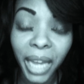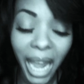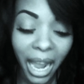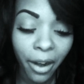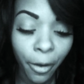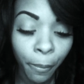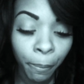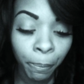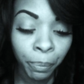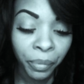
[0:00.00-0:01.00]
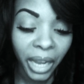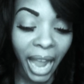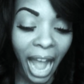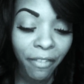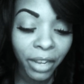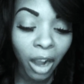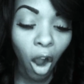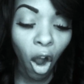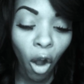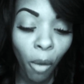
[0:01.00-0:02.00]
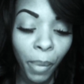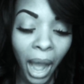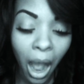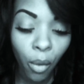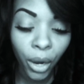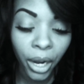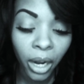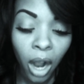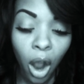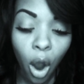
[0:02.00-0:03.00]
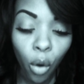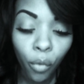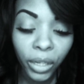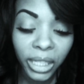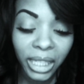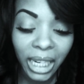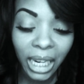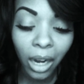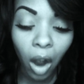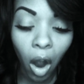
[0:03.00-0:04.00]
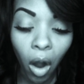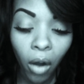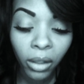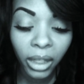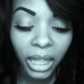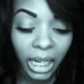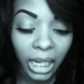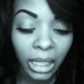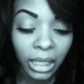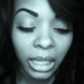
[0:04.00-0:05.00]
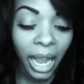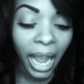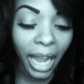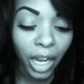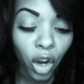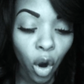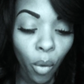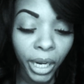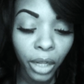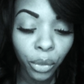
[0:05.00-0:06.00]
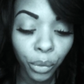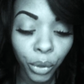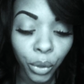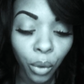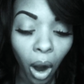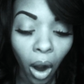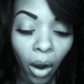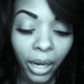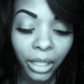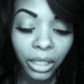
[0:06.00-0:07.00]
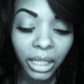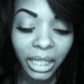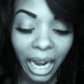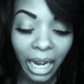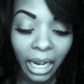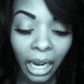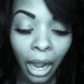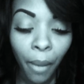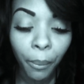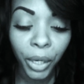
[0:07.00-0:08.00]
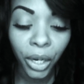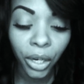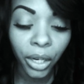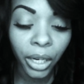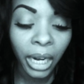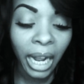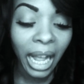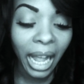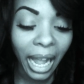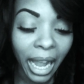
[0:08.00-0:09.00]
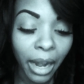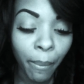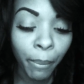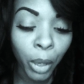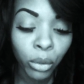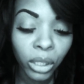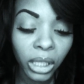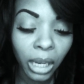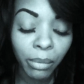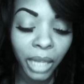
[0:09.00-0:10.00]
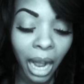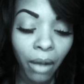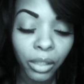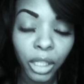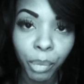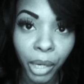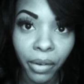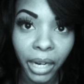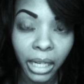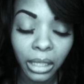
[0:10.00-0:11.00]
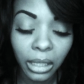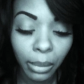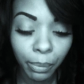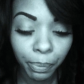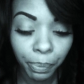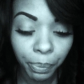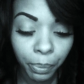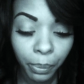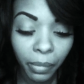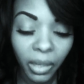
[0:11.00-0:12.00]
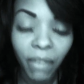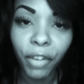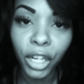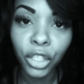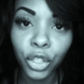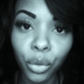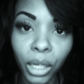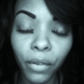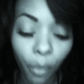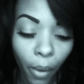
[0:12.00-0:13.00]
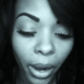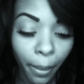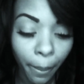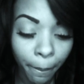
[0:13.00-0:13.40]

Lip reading: care, having all power, overseeing all things, and going through all understanding, pure and most subtile spirits. Verse 24.